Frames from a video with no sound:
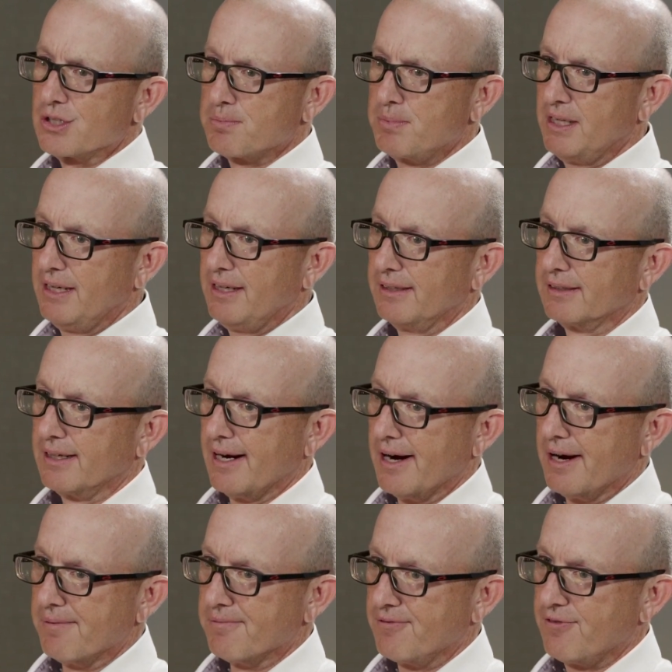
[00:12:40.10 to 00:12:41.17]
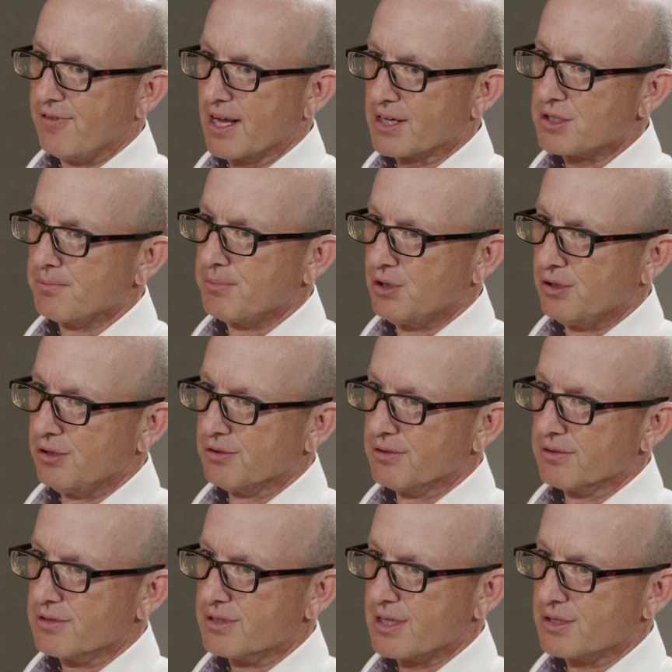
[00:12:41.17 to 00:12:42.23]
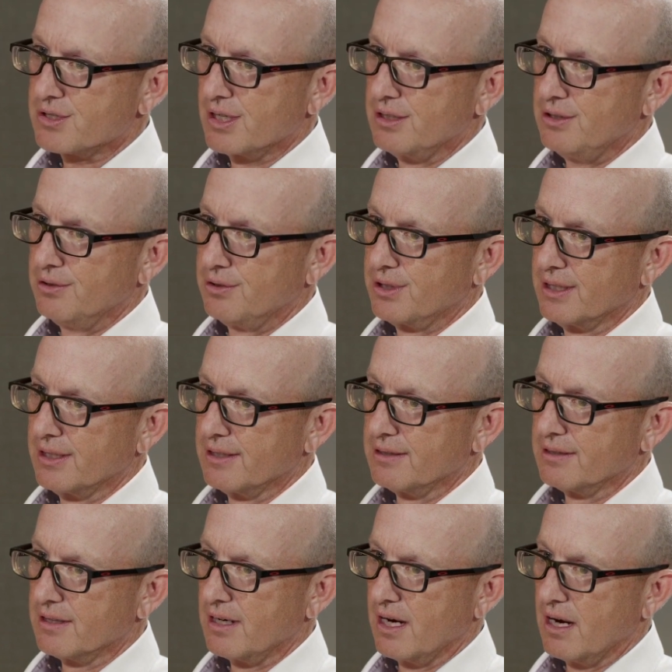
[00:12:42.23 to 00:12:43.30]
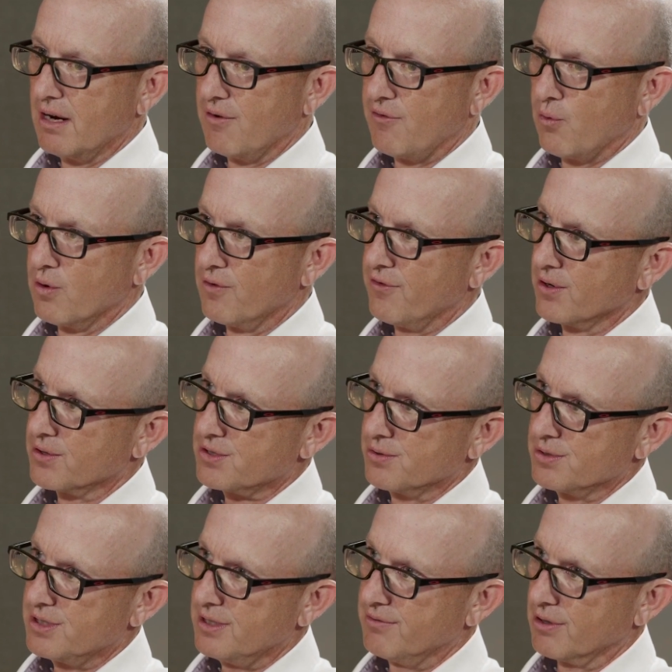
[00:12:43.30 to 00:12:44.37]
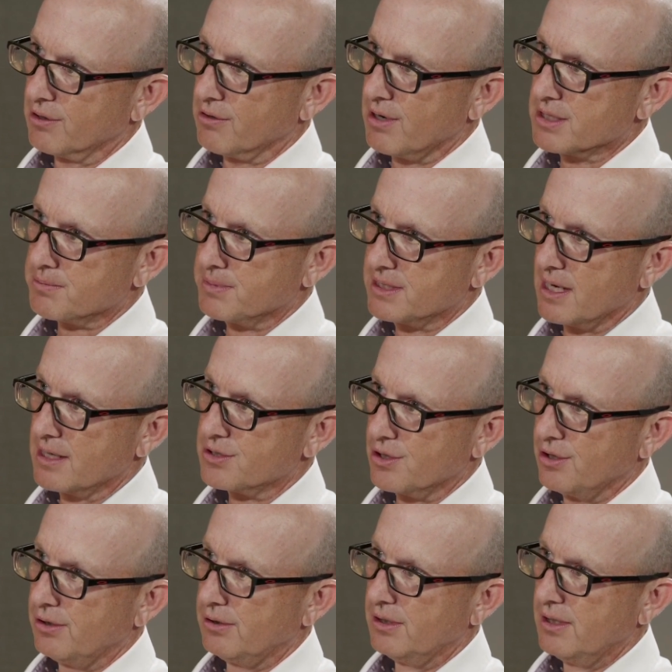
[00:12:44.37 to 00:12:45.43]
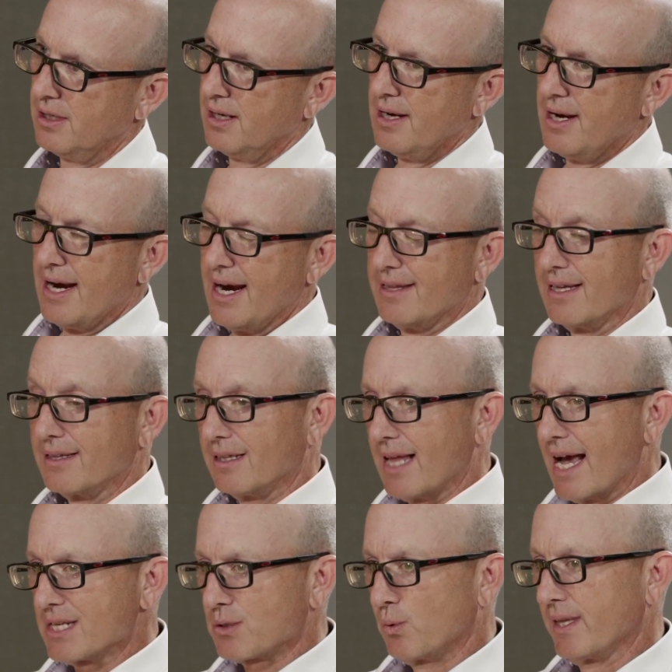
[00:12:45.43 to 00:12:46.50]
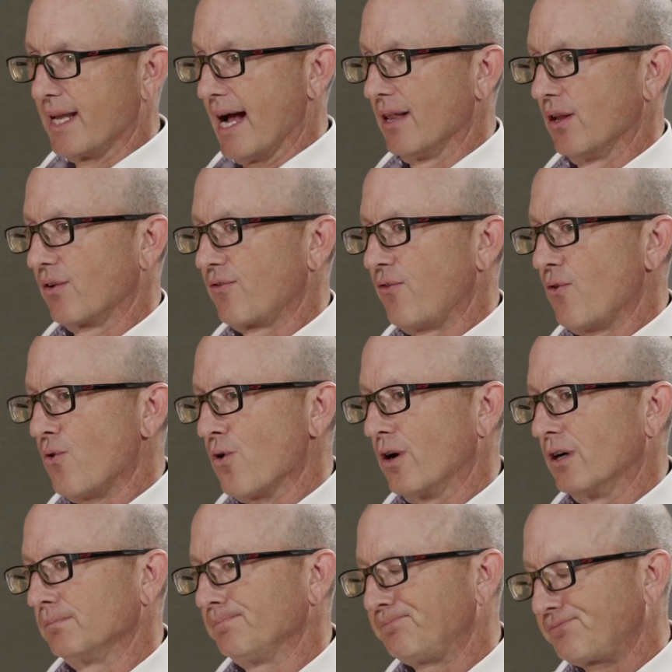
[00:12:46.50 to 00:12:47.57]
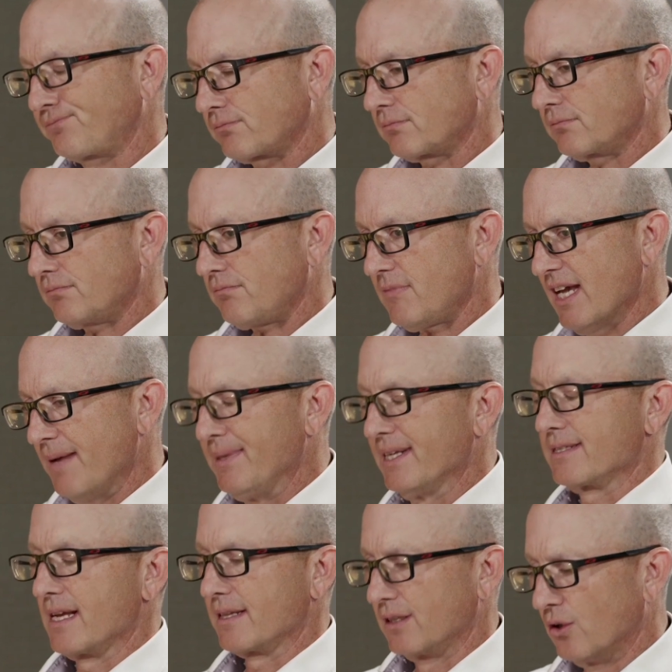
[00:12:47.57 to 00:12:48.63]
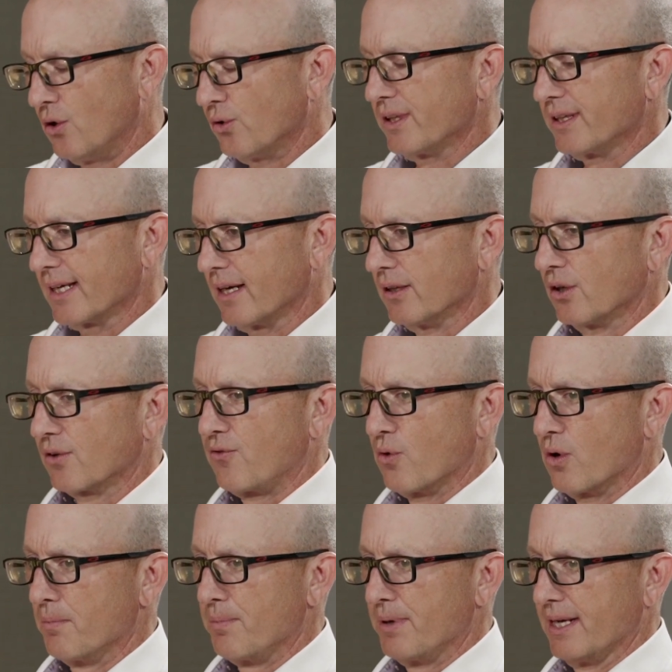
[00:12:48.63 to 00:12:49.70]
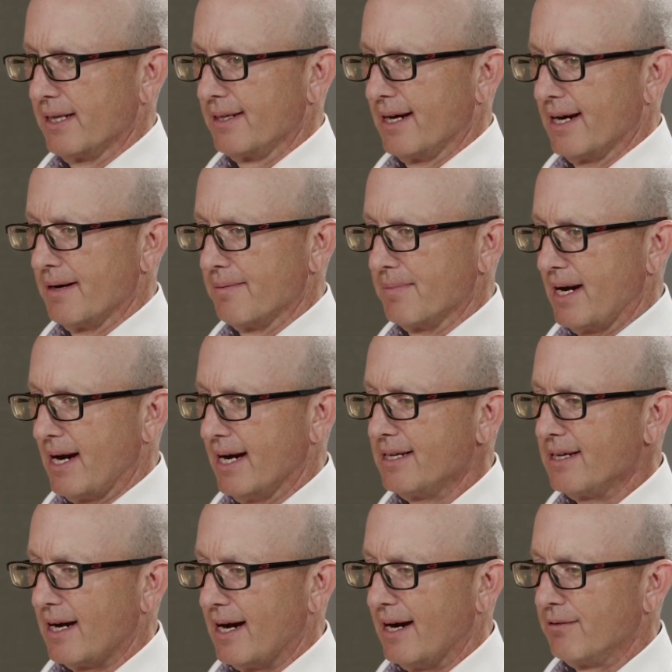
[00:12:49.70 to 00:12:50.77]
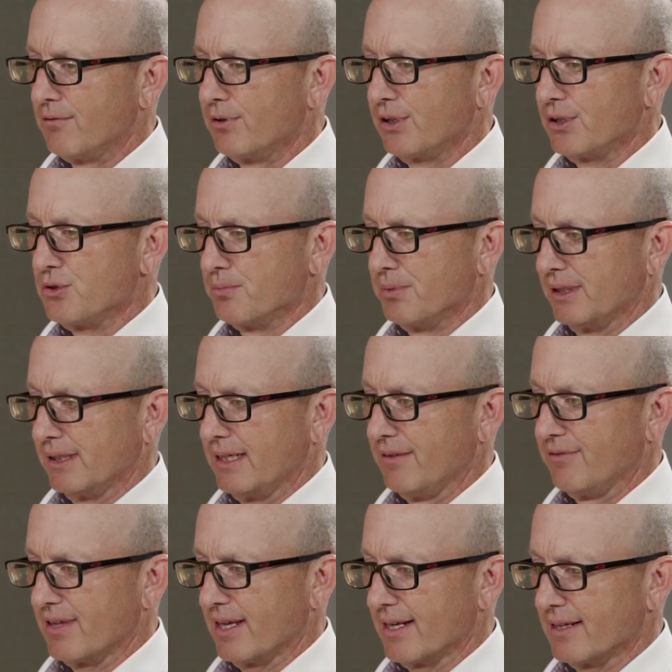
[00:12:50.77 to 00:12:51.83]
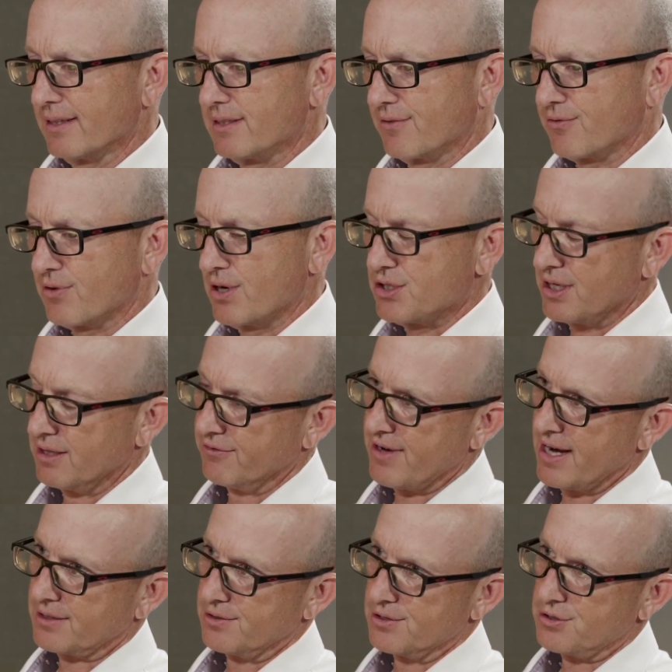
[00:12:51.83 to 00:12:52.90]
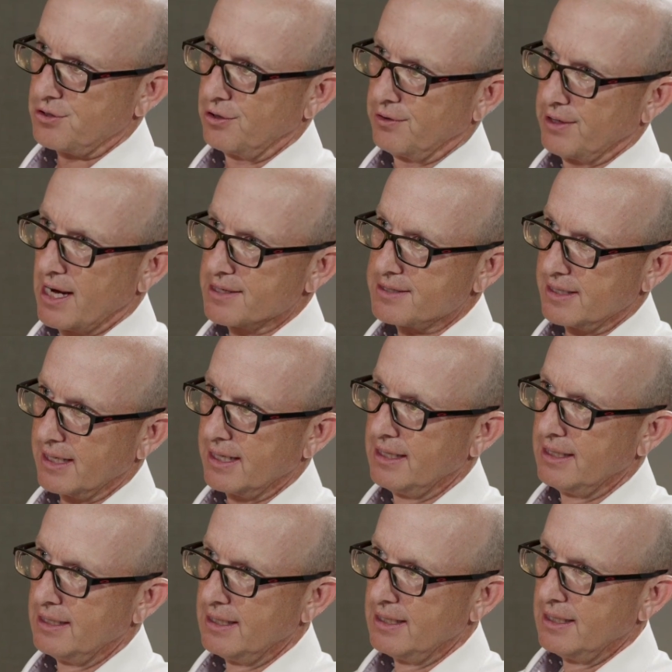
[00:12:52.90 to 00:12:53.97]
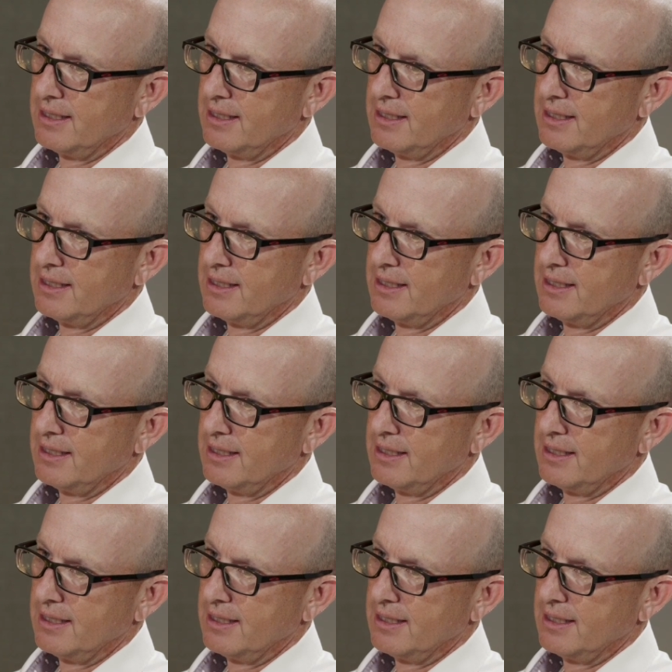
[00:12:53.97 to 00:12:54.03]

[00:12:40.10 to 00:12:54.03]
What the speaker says: And just being flexible such that you can afford folks to achieve their greatest potential. And then the last one that I look for, I mean, it's not the only thing I look for, but I really do believe that a differentiating factor is curiosity.